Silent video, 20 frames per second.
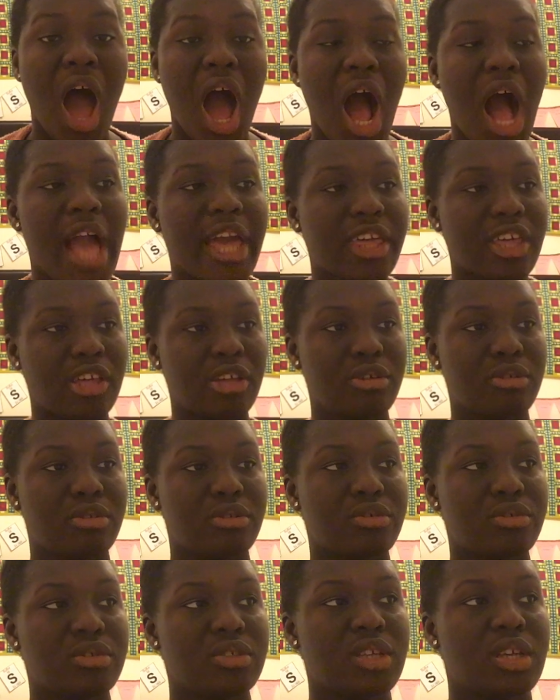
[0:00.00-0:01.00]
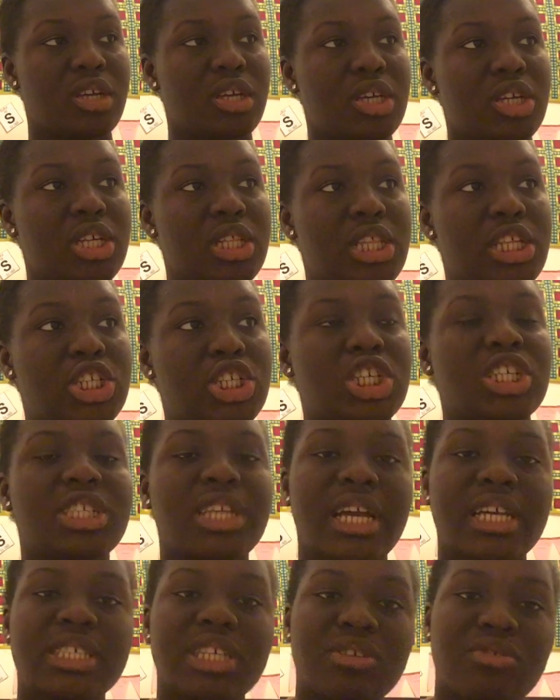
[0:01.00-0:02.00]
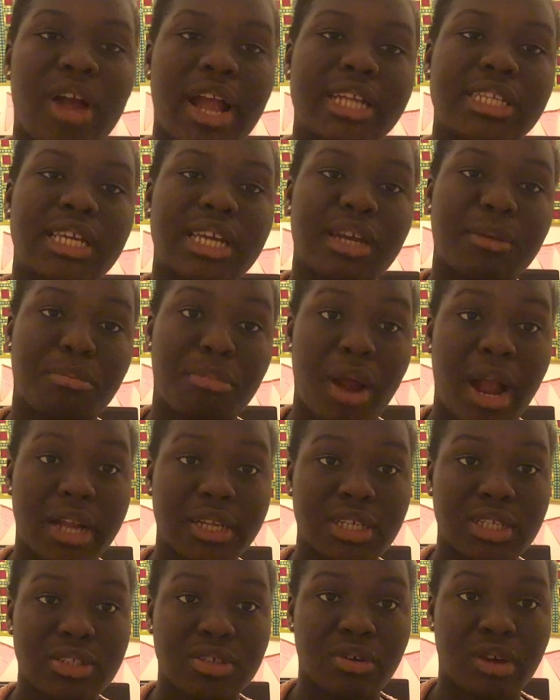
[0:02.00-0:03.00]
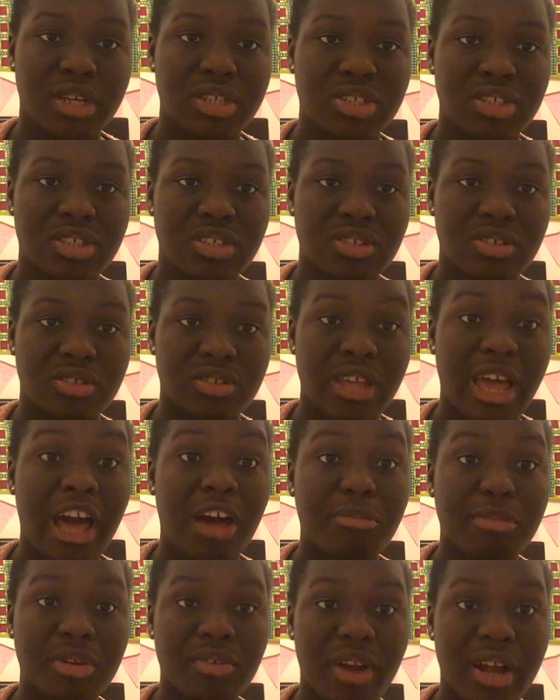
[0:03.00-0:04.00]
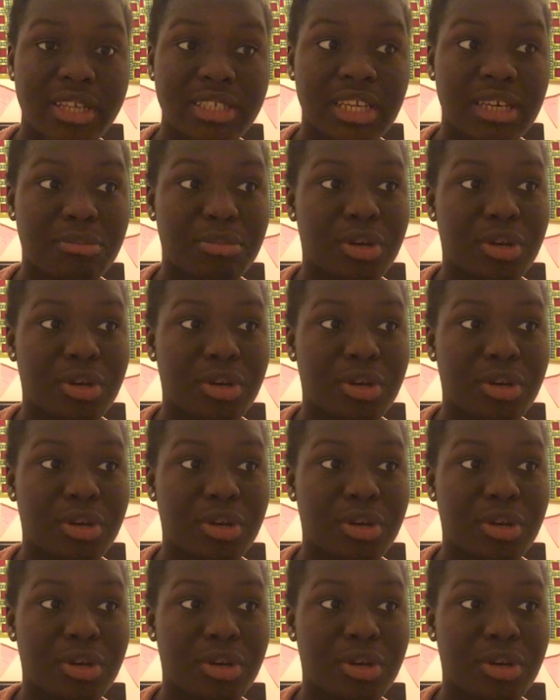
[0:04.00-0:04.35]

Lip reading: I use the GCSE writing practice questions to help me writing